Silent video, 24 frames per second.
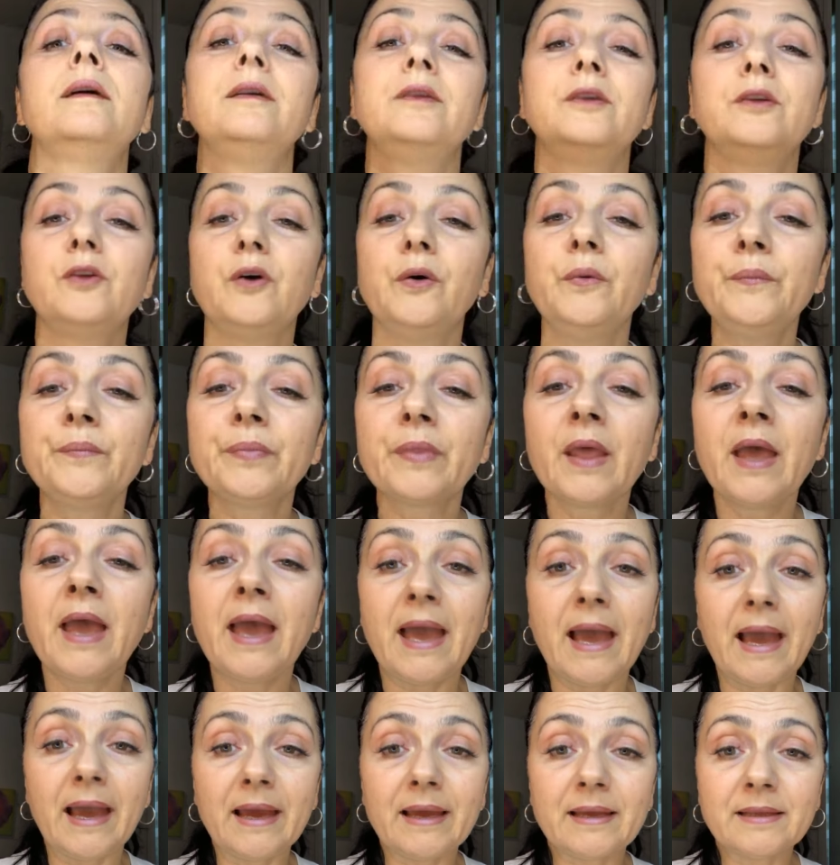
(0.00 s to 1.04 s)
tea in the
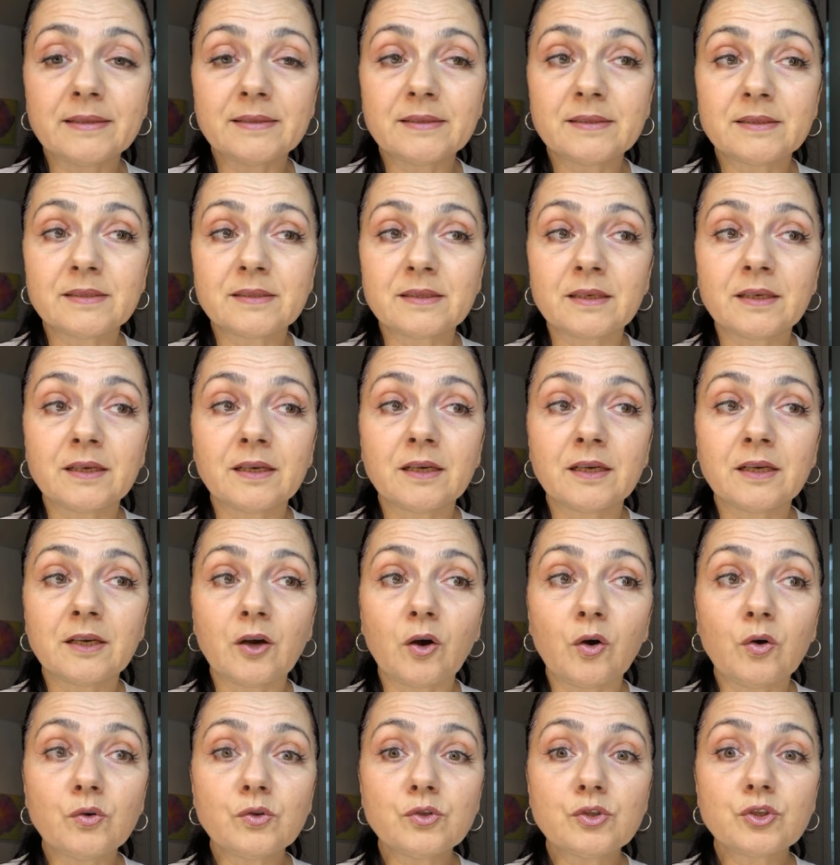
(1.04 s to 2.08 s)
throat and just
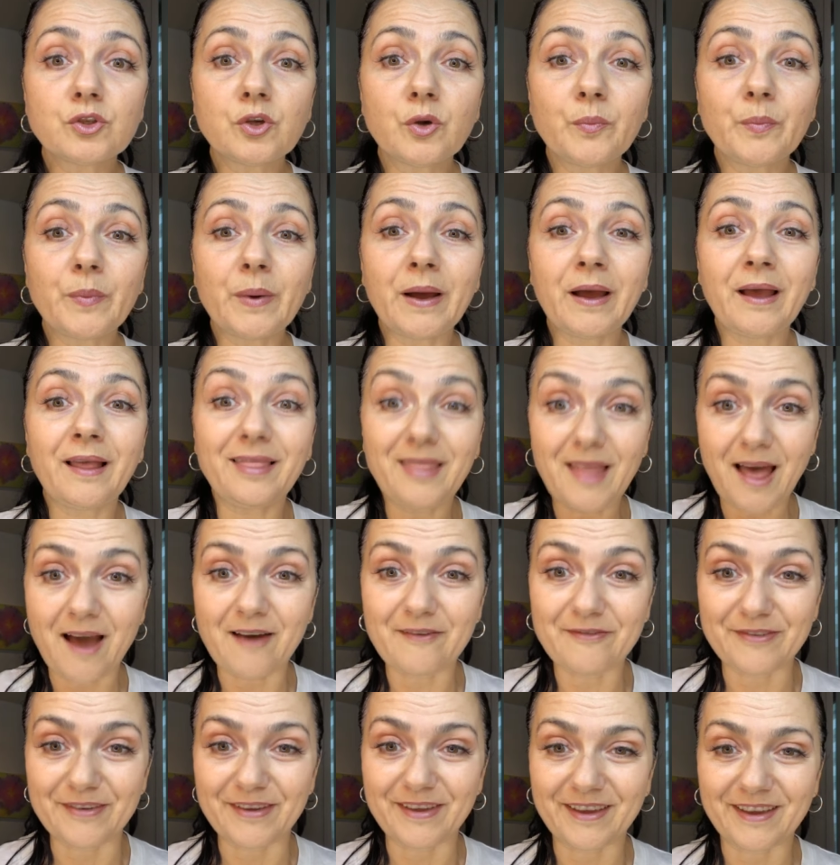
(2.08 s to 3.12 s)
gargle, you know,
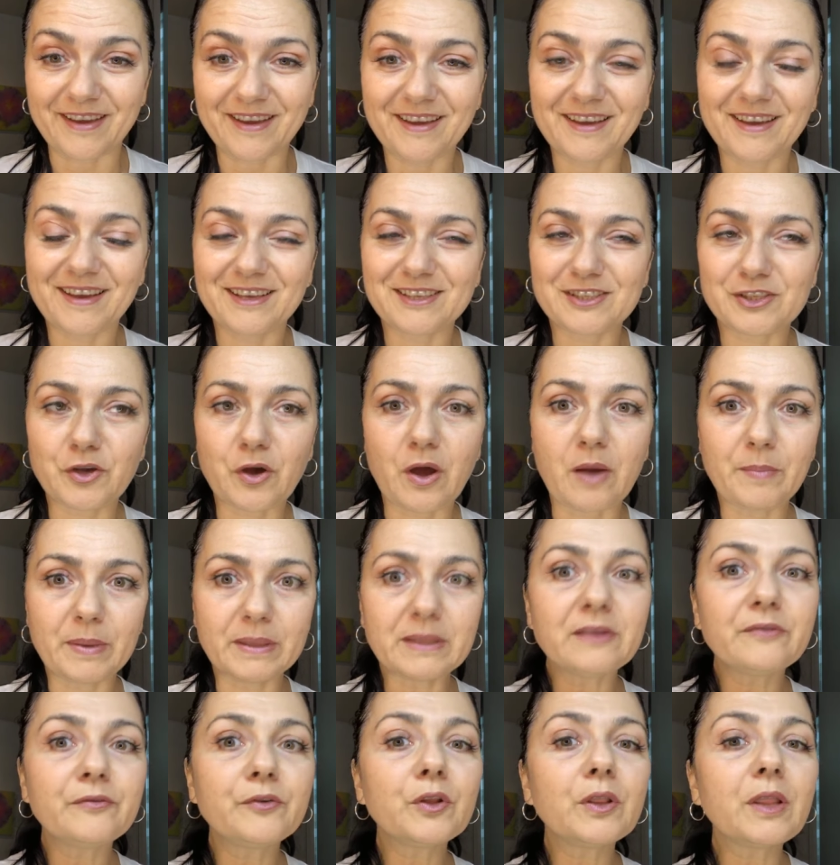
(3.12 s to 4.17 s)
and
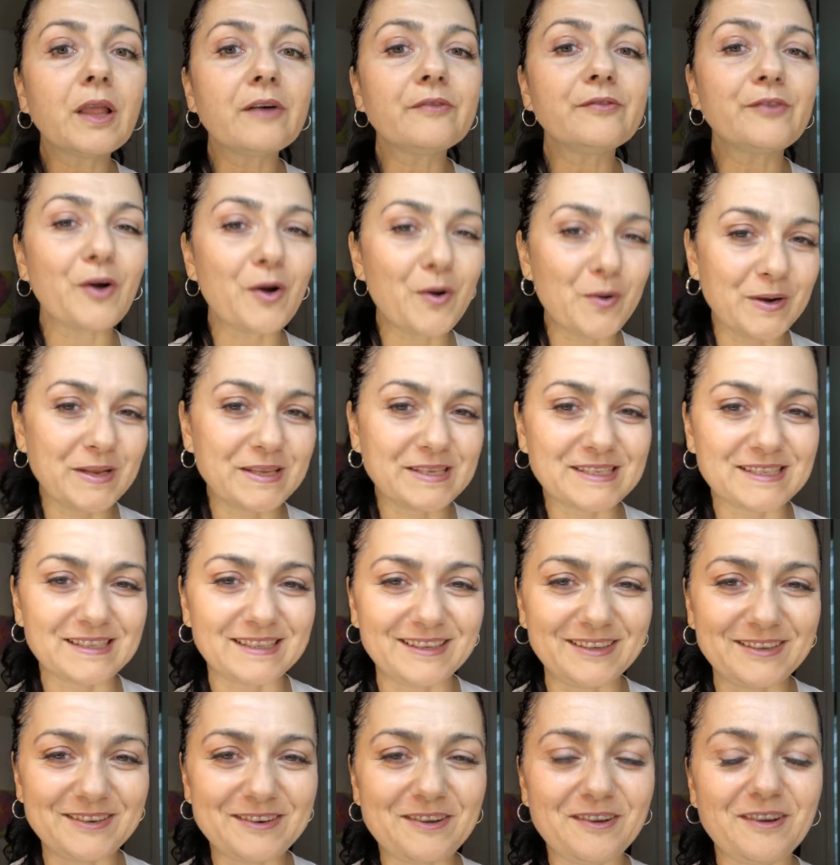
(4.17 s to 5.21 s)
also by
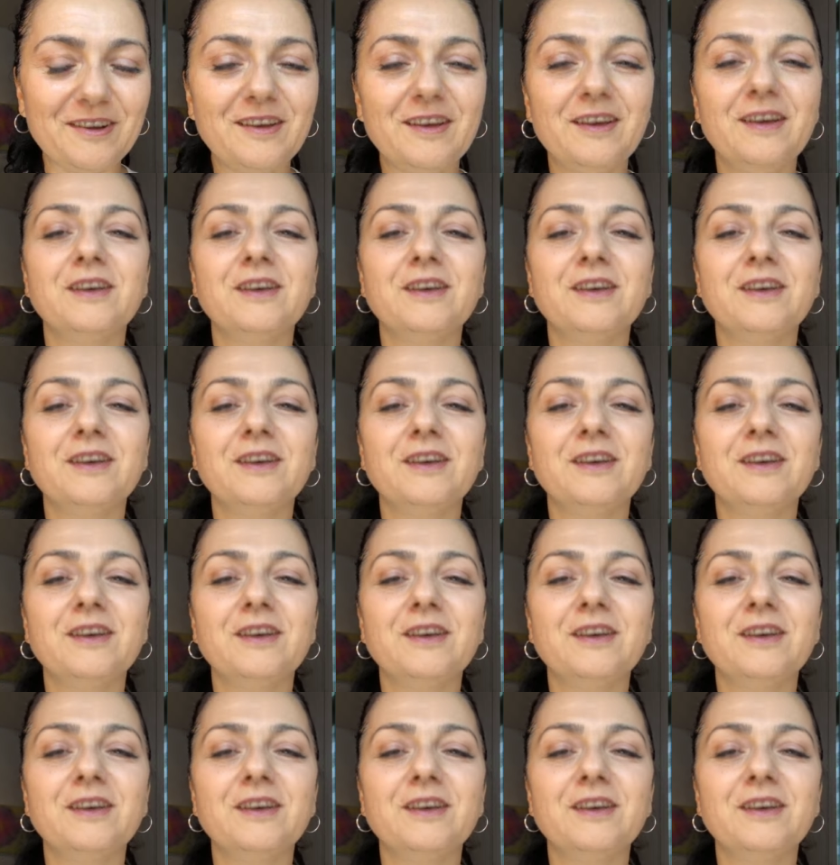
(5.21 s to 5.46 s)
laughing.